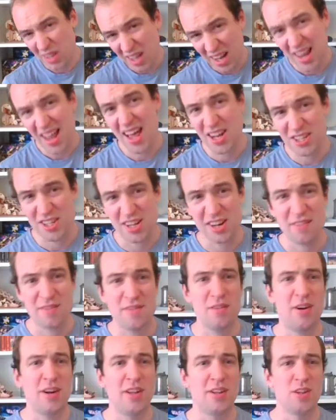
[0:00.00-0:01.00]
largely
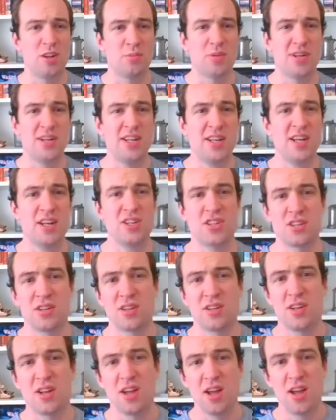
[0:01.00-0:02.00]
very little protection,